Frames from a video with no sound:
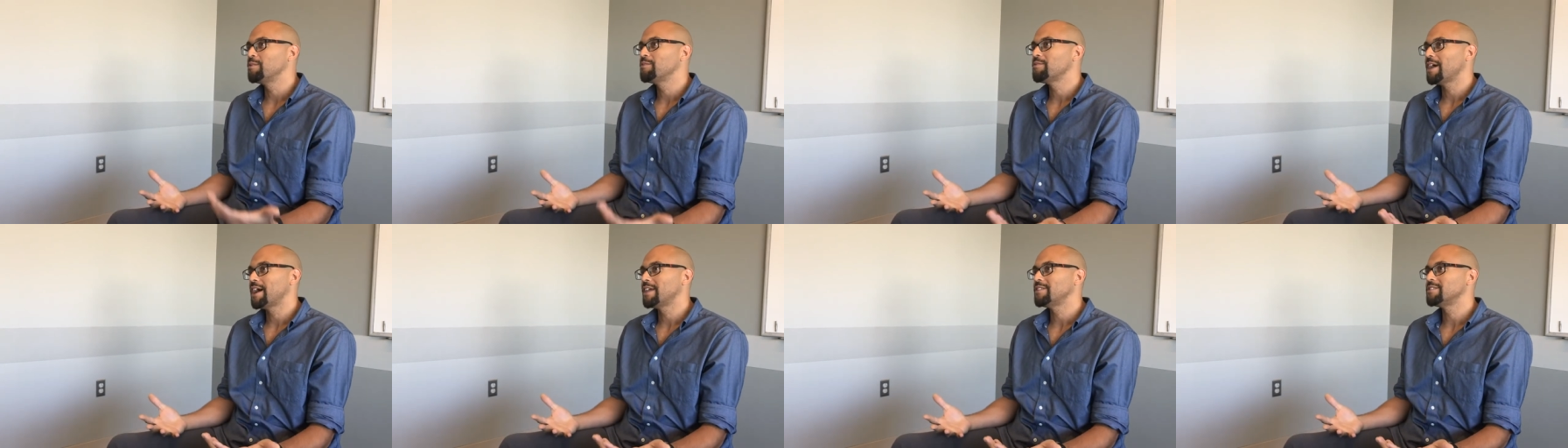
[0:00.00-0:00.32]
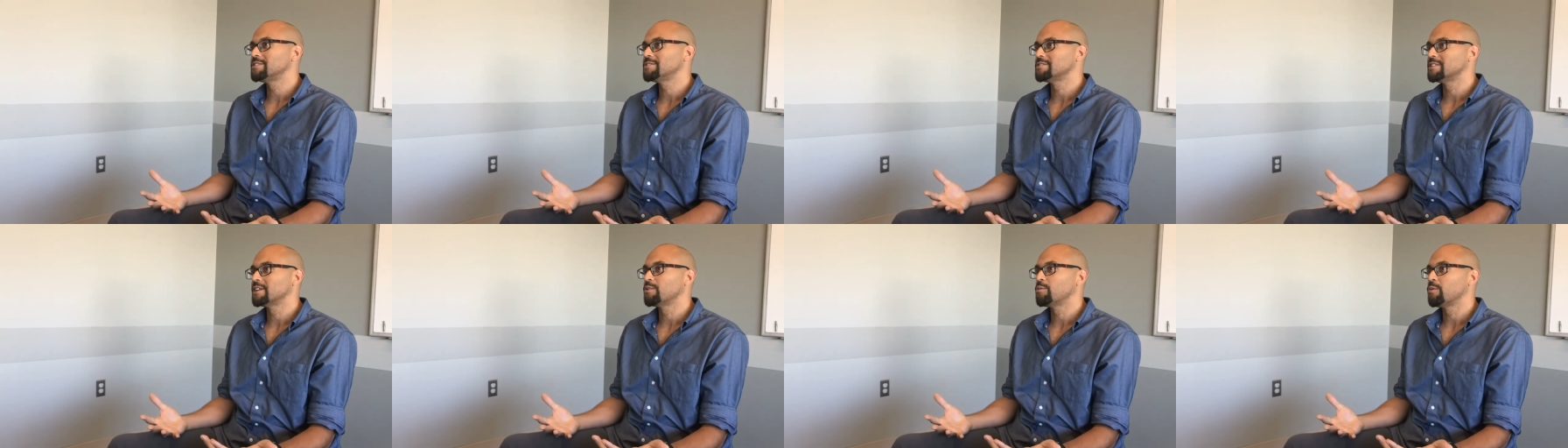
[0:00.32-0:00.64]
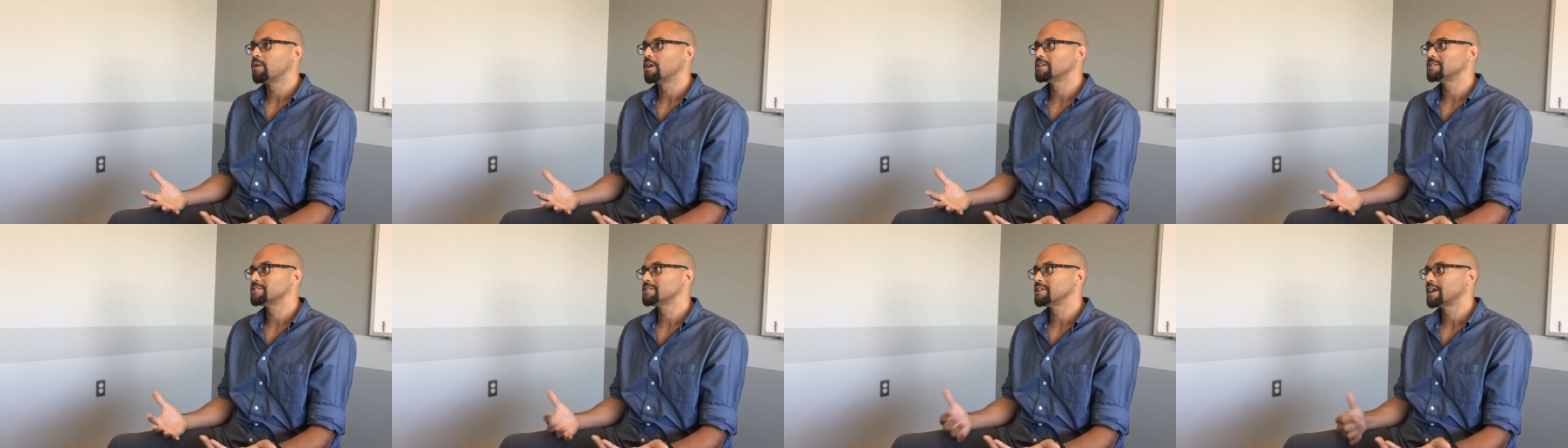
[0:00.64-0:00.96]
we've had this thing
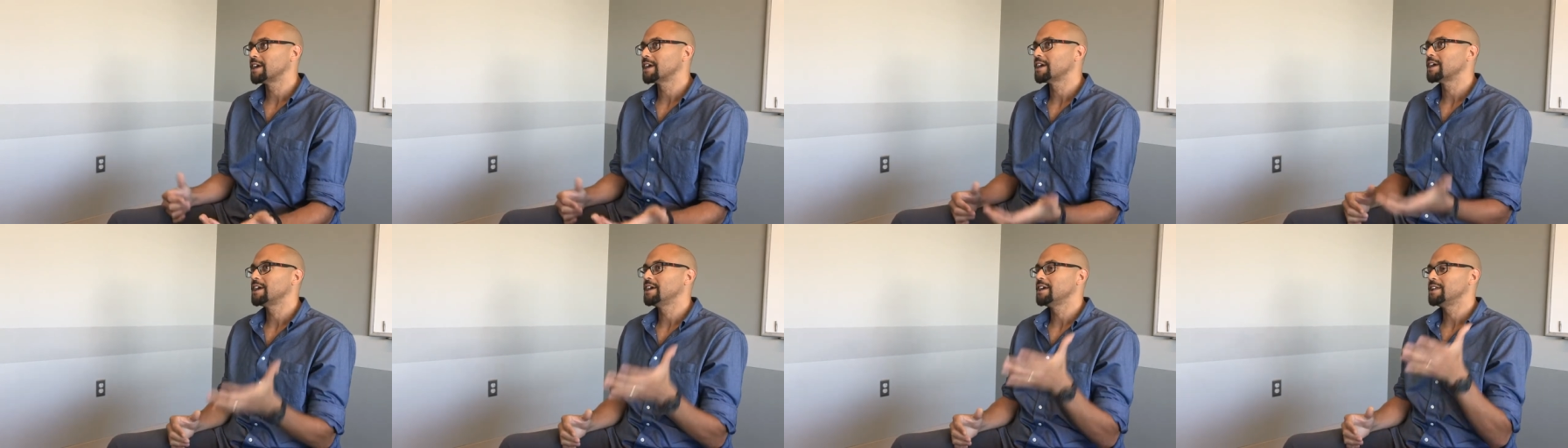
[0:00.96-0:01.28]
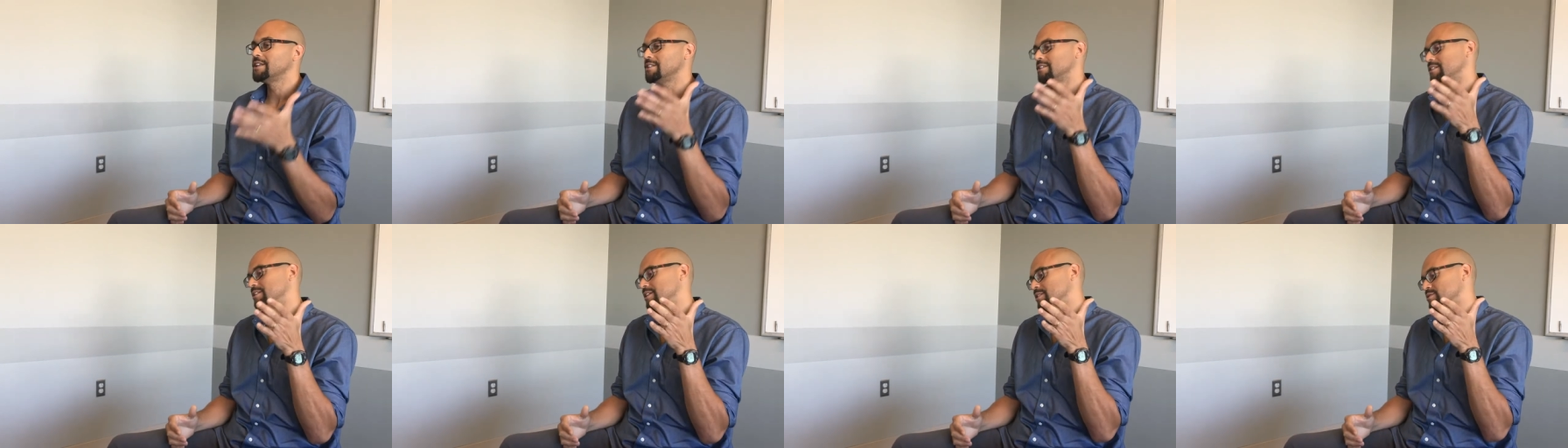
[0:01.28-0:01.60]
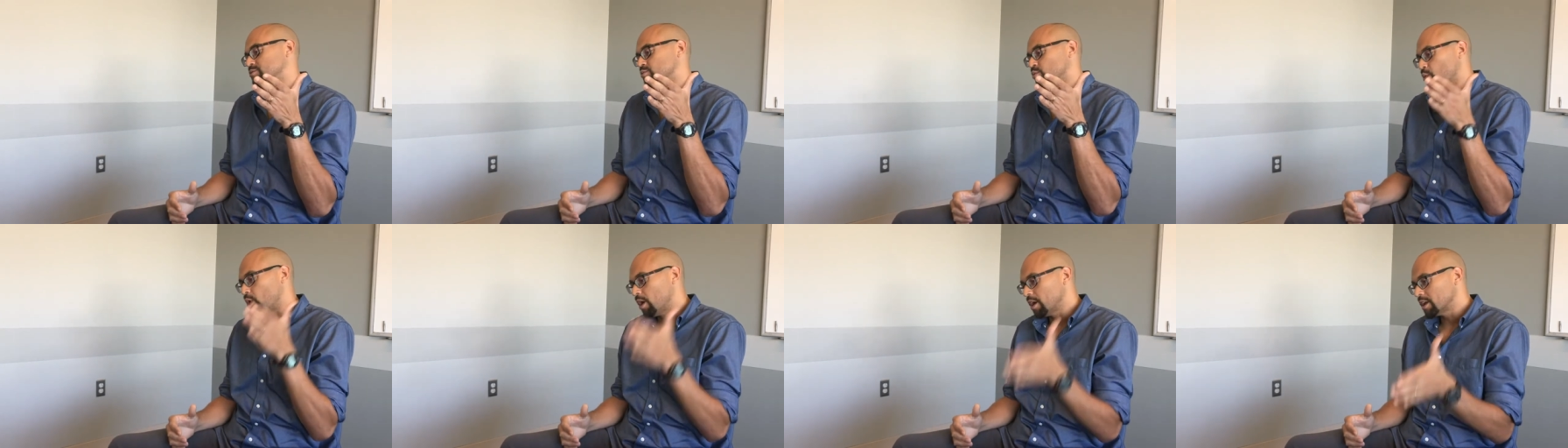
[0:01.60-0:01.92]
where it's like
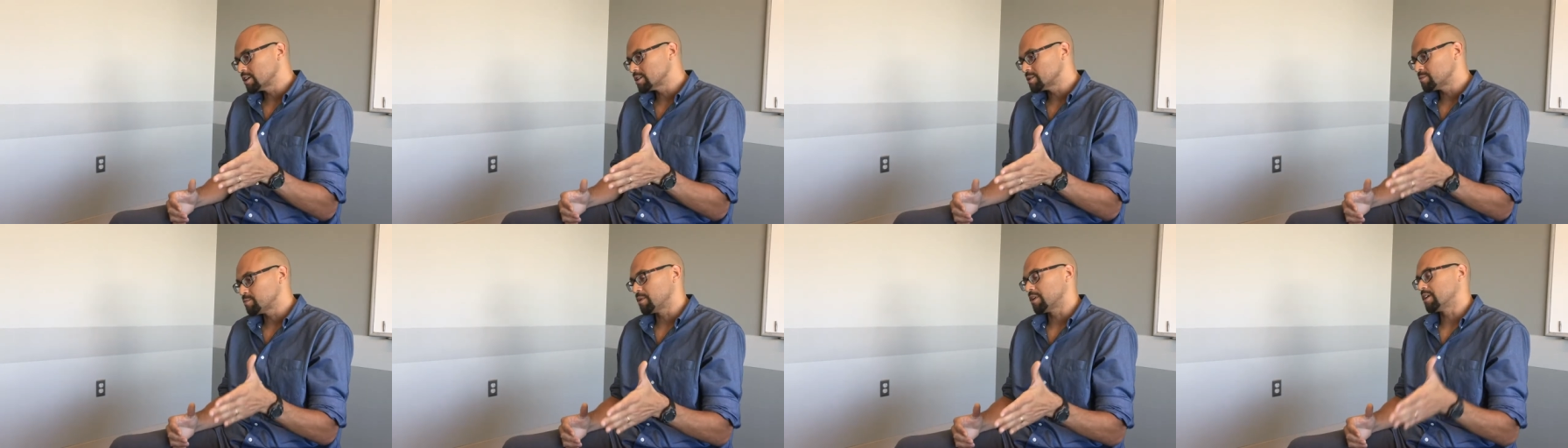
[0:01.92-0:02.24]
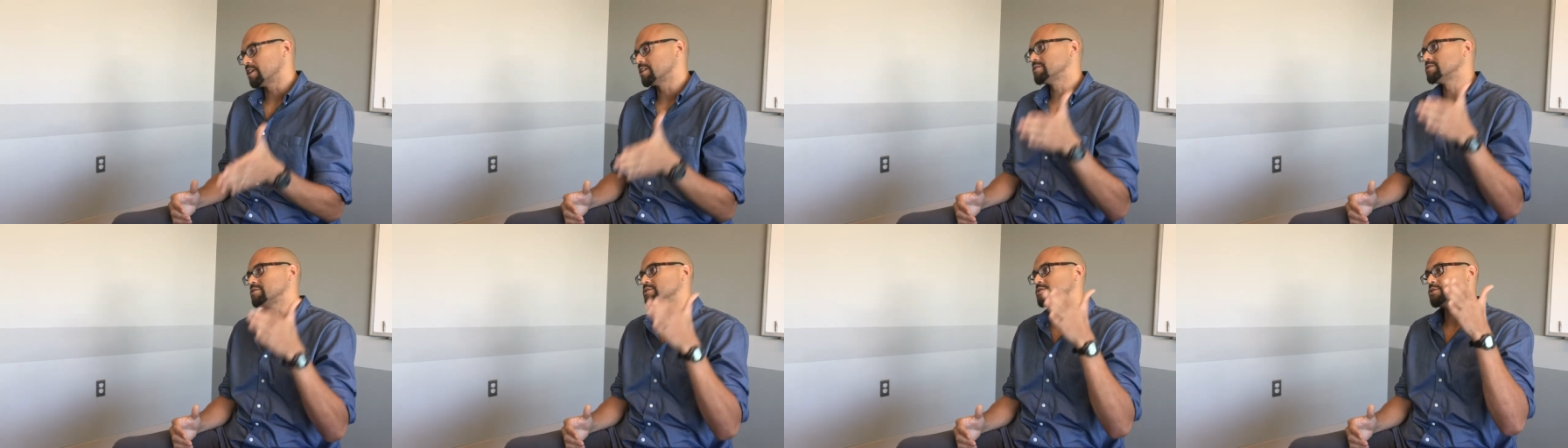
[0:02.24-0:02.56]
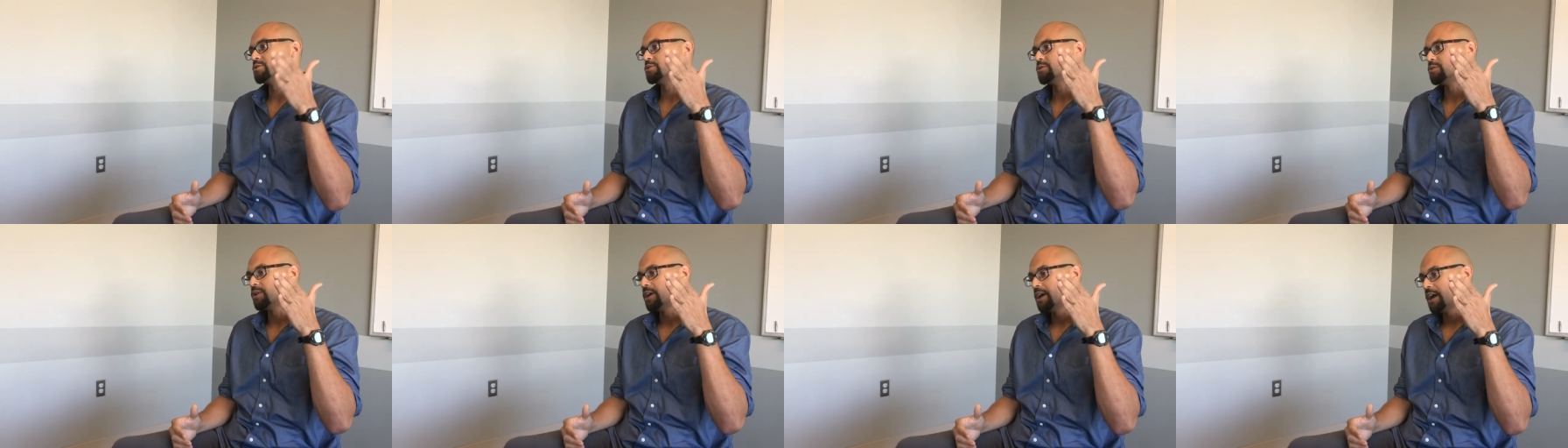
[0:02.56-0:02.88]
it's one experience
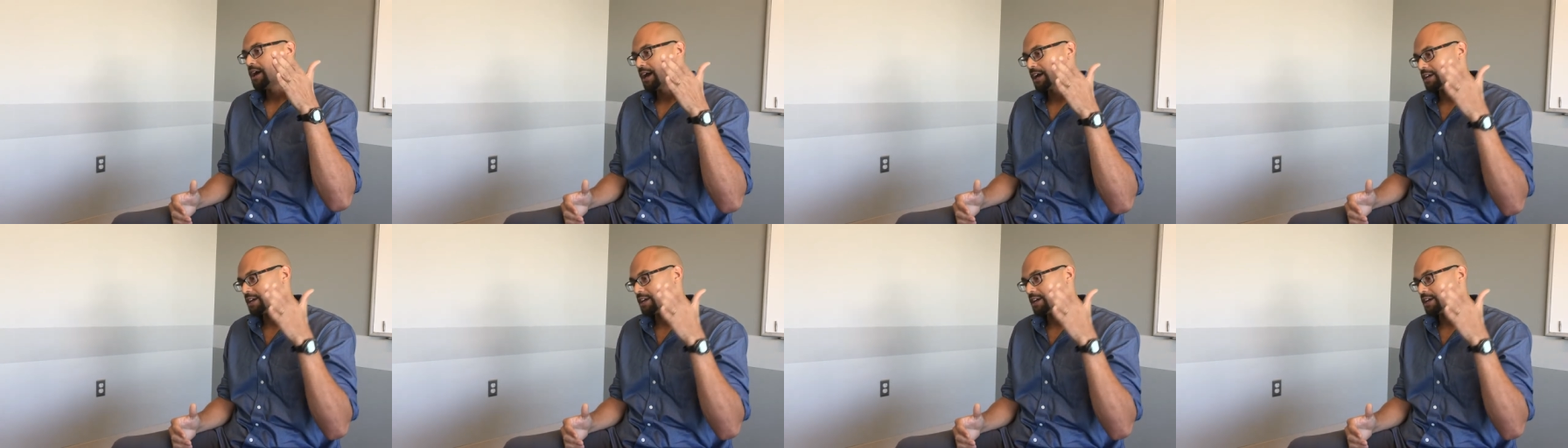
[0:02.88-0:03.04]
to